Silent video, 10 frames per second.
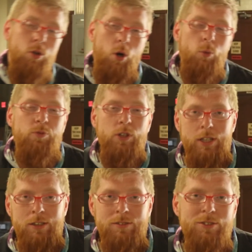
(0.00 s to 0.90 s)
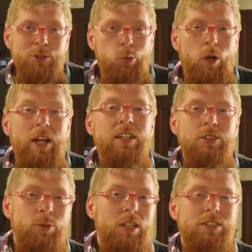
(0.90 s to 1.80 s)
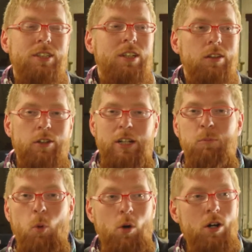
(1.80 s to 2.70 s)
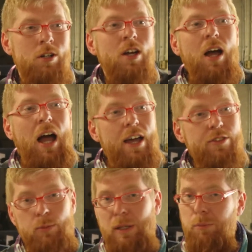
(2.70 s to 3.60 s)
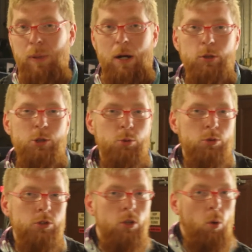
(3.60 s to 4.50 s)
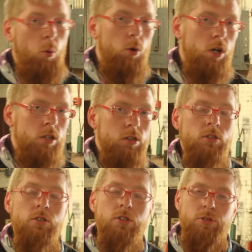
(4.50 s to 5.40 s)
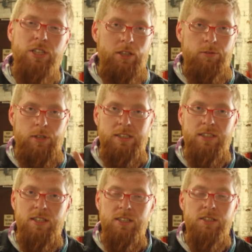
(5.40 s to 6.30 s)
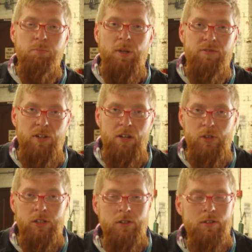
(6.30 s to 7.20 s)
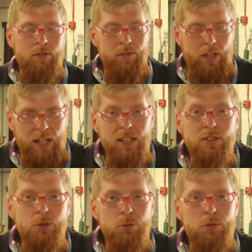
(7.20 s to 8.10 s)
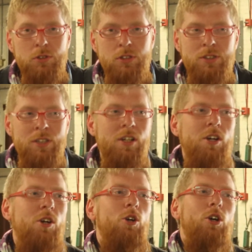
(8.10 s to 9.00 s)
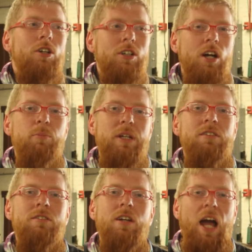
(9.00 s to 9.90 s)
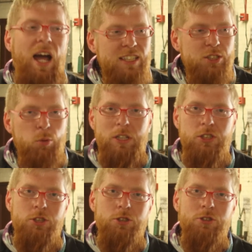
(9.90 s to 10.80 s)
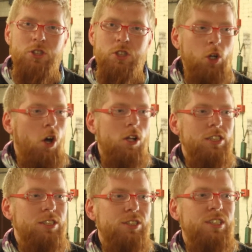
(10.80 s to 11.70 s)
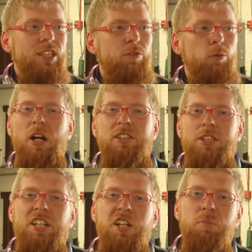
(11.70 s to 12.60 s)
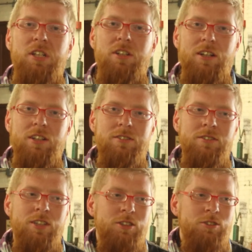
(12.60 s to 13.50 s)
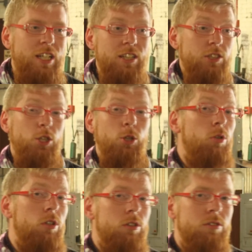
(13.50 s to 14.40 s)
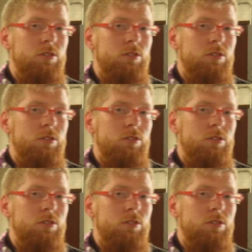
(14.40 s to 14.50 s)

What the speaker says: hopefully you were interested in learning more either about the power tools or, don't tell anyone I said this, my favorite, the hand tools. Come in, ask questions, call us to see if a project can be done, take a tour.